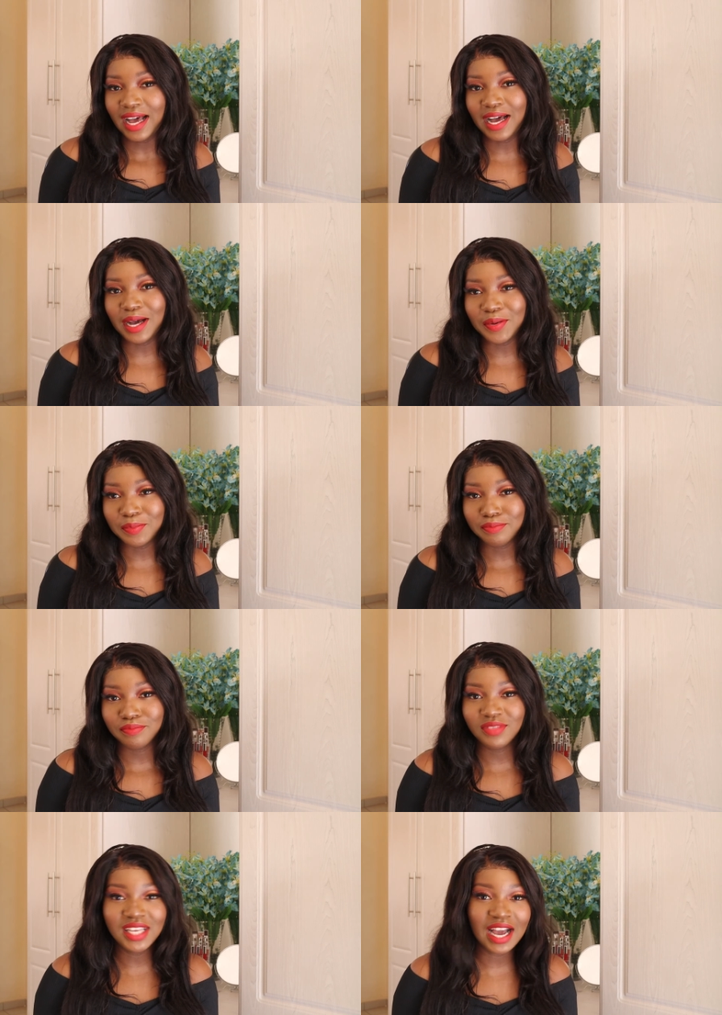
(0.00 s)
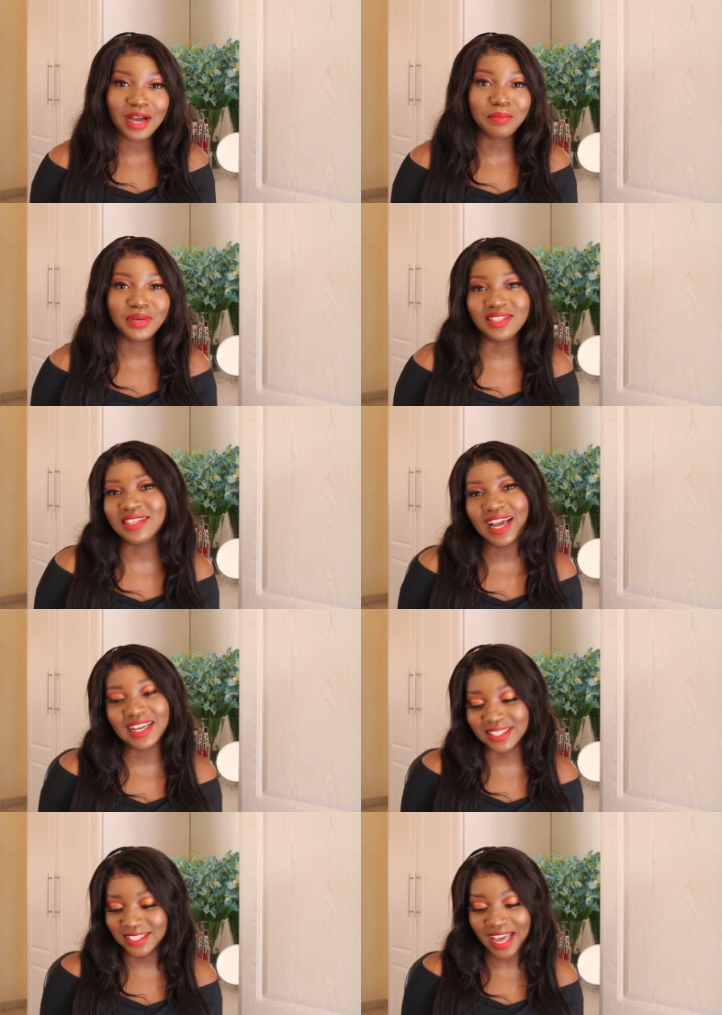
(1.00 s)
um yeah but
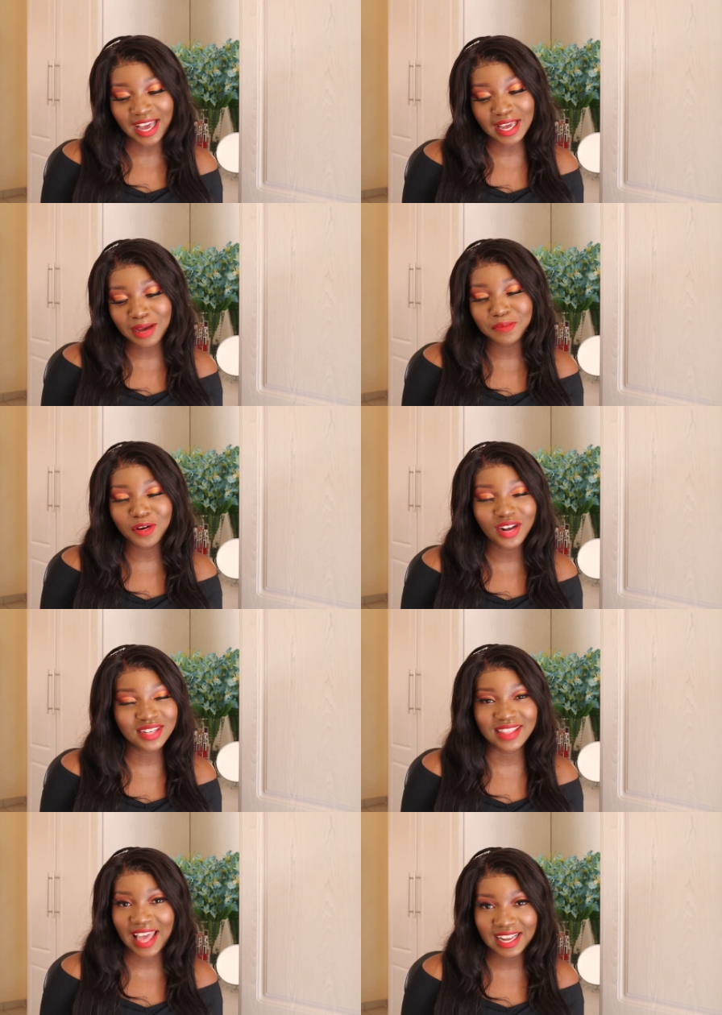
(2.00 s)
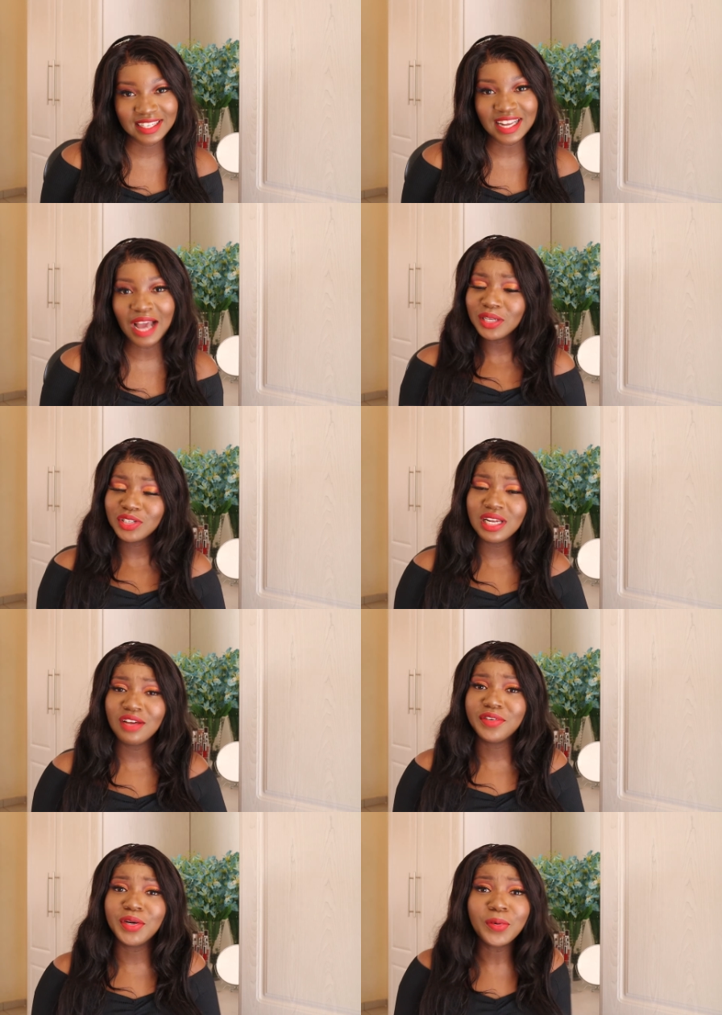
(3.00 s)
guys i am not that i'm actually
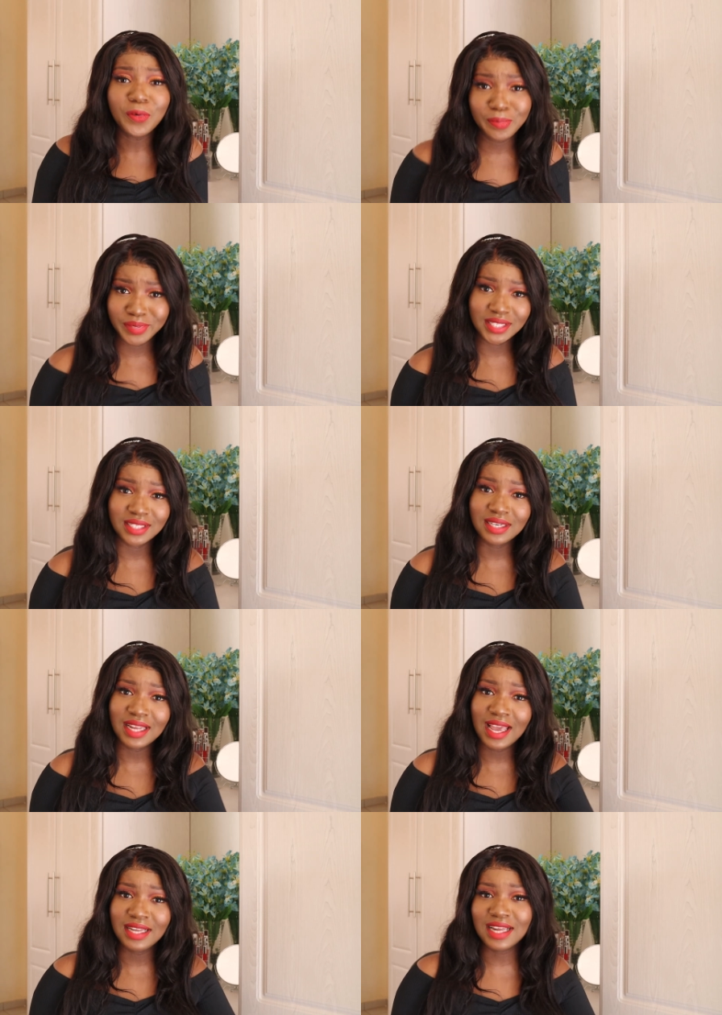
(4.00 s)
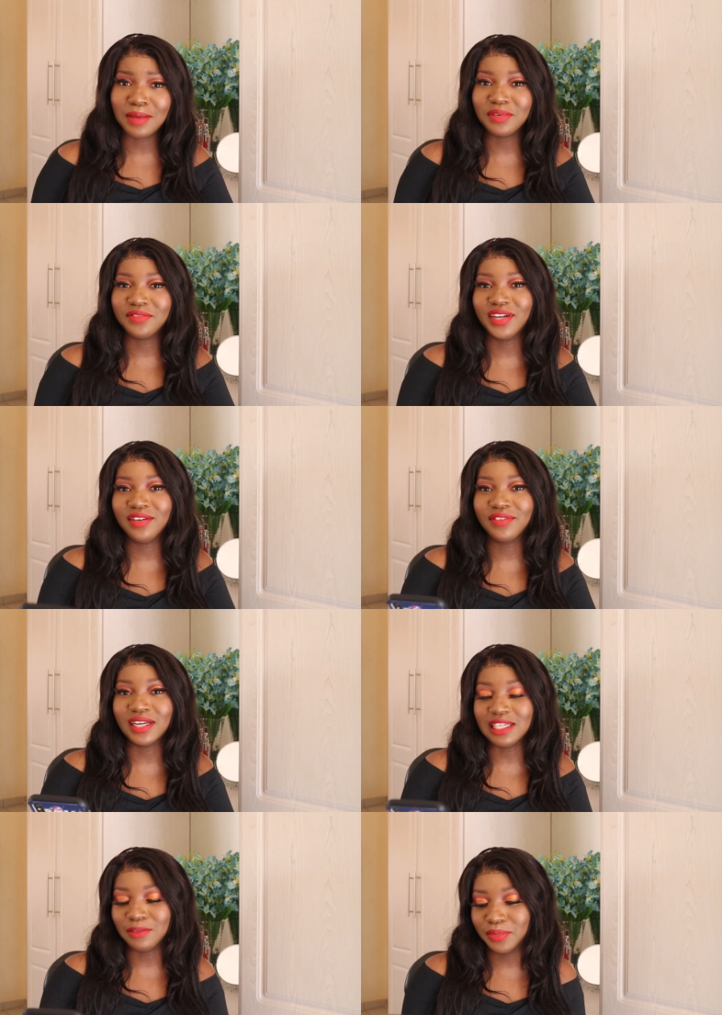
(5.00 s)
a very cool person and i'm a very
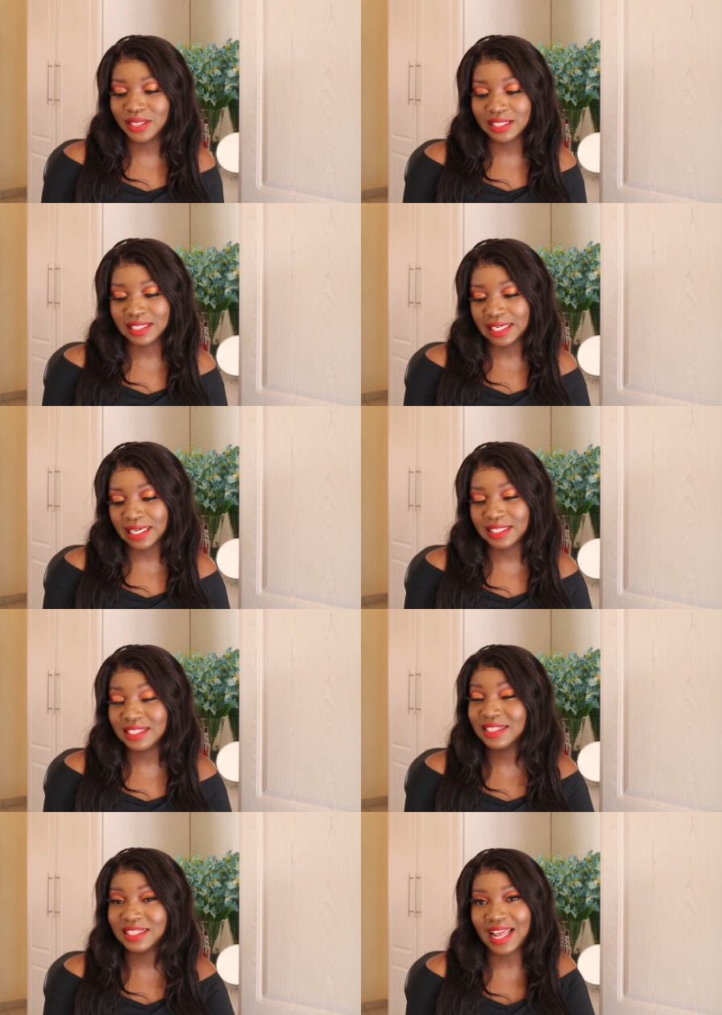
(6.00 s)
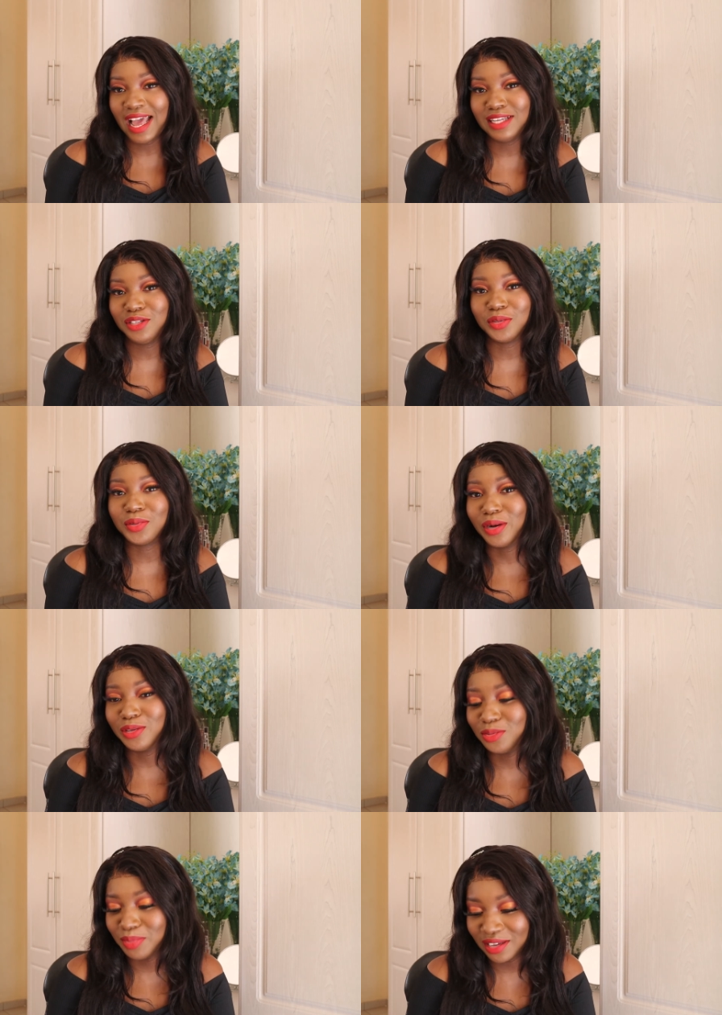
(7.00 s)
friendly person it's just that i don't know how
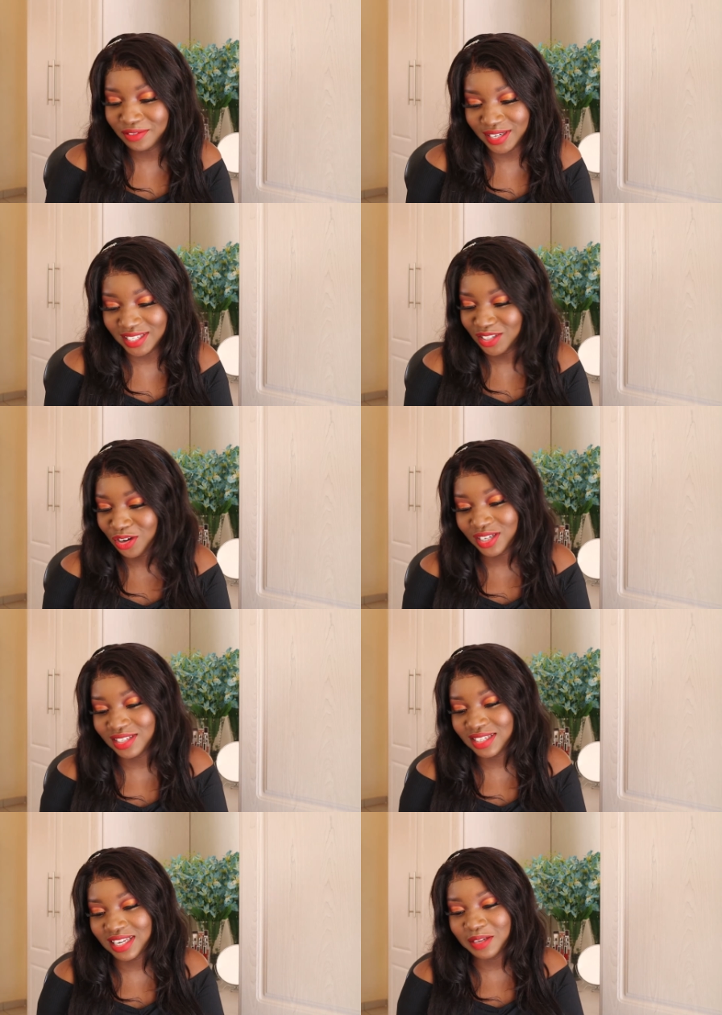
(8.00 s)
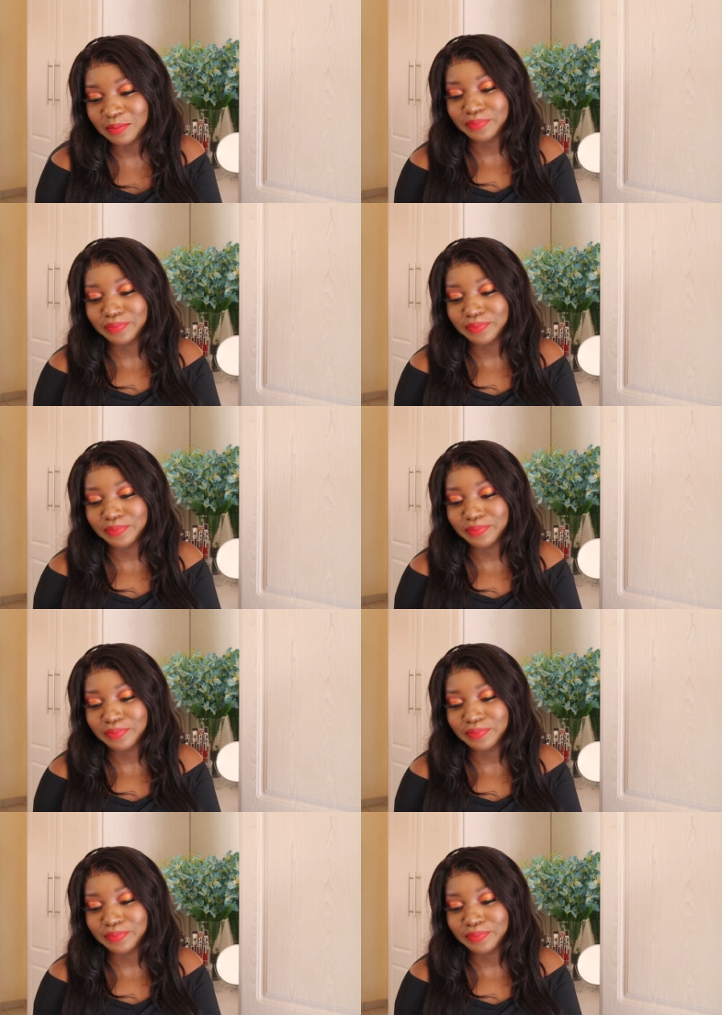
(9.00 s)
to make friends honestly